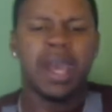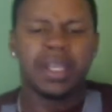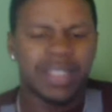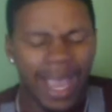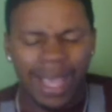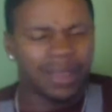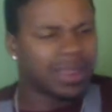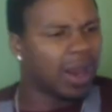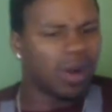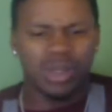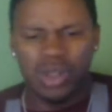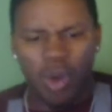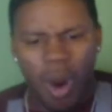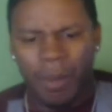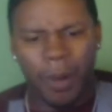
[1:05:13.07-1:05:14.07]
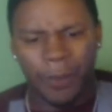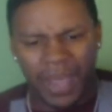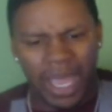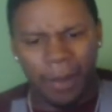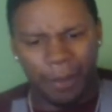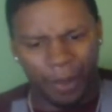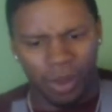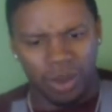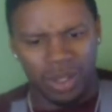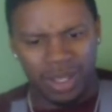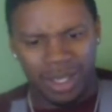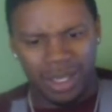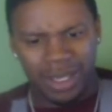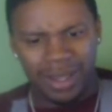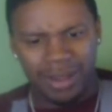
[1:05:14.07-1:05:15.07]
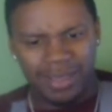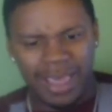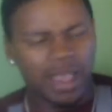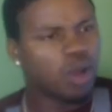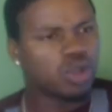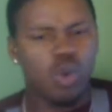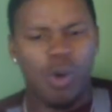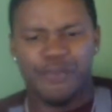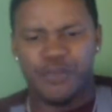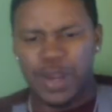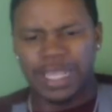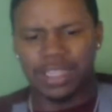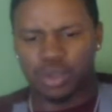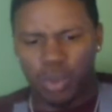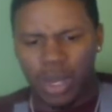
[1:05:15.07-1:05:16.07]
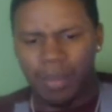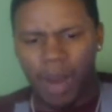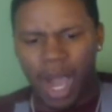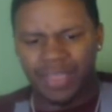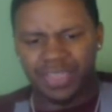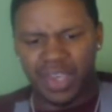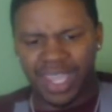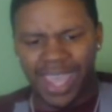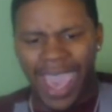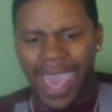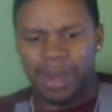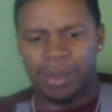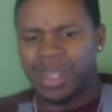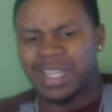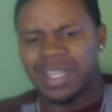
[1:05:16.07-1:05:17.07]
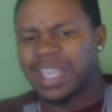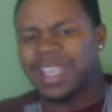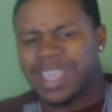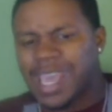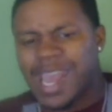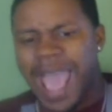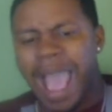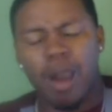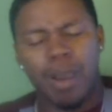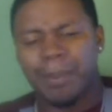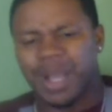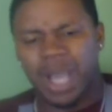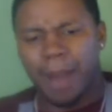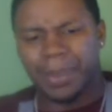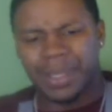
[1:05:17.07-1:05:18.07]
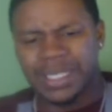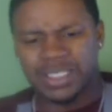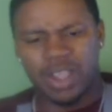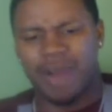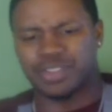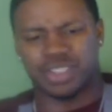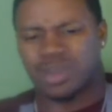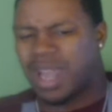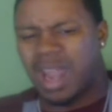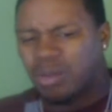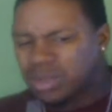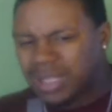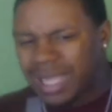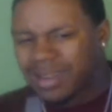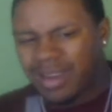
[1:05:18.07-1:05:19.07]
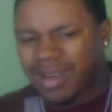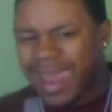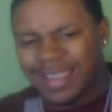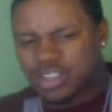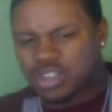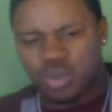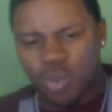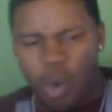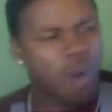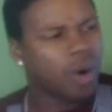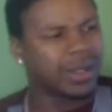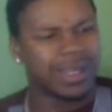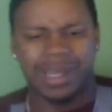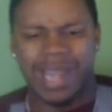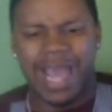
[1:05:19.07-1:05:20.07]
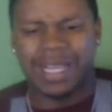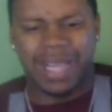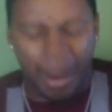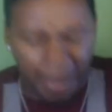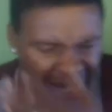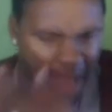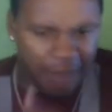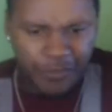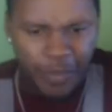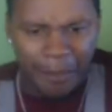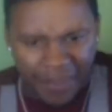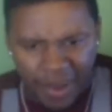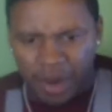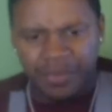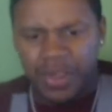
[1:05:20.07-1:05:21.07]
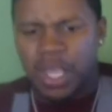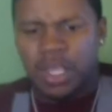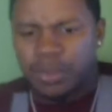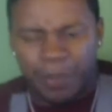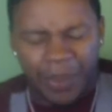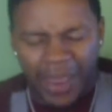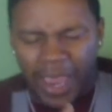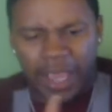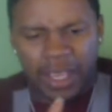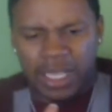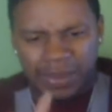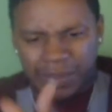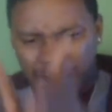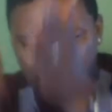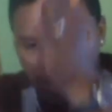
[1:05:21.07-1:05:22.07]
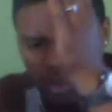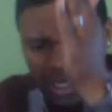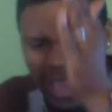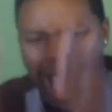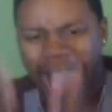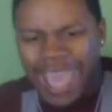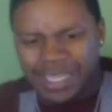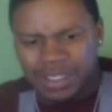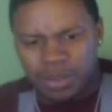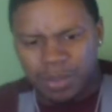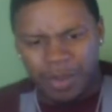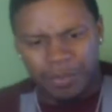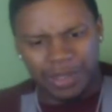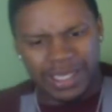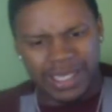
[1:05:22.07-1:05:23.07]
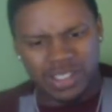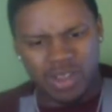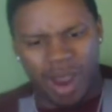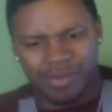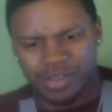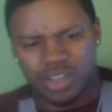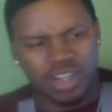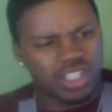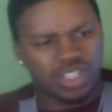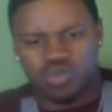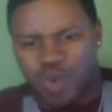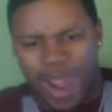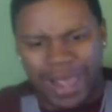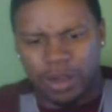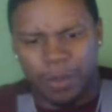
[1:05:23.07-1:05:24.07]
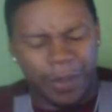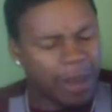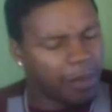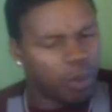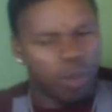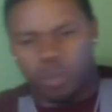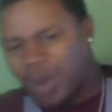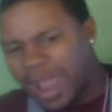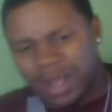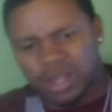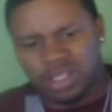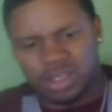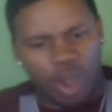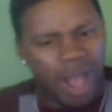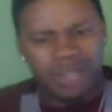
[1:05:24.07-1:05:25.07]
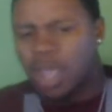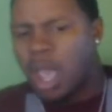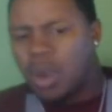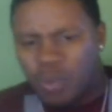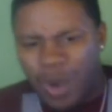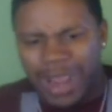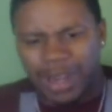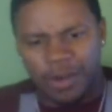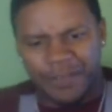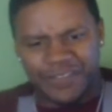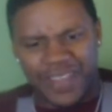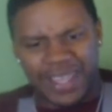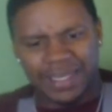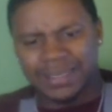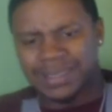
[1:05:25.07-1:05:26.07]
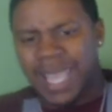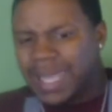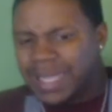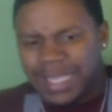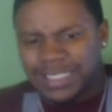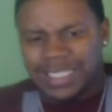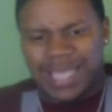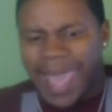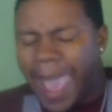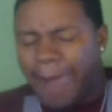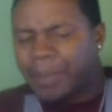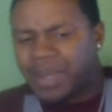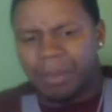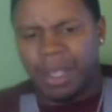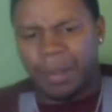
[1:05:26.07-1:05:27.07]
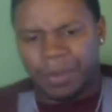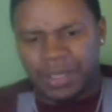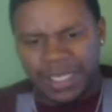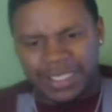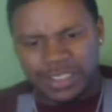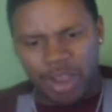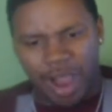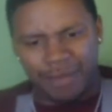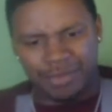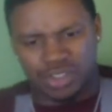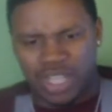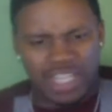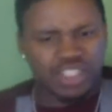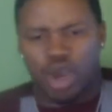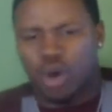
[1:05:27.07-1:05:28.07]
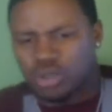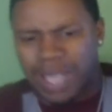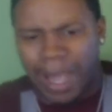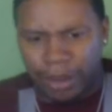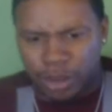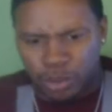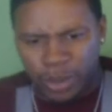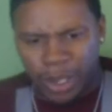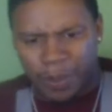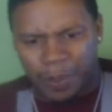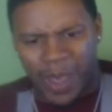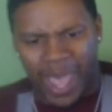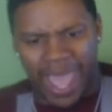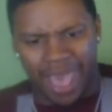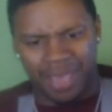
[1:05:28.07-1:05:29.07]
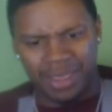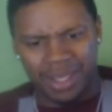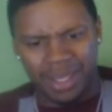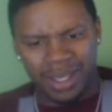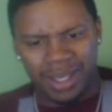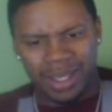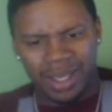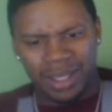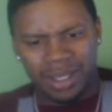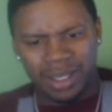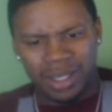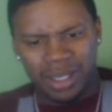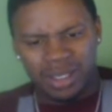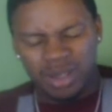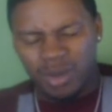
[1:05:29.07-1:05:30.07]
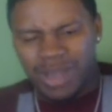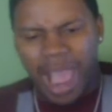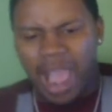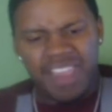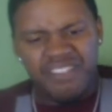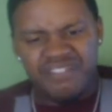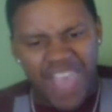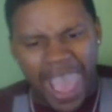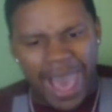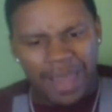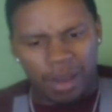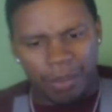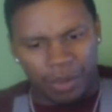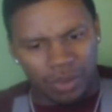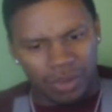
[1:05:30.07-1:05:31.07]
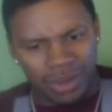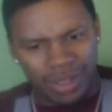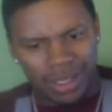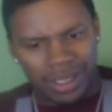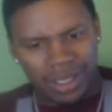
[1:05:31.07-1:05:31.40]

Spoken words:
They're normal people. They go to a freaking 3-month academy, then get out and become police officers. They're not sworn. They're not coming out from birth being guided to be police officers. They're just regular people with regular thoughts, regular feelings. They just happen to be police officers. They chose that career path. They're not infallible.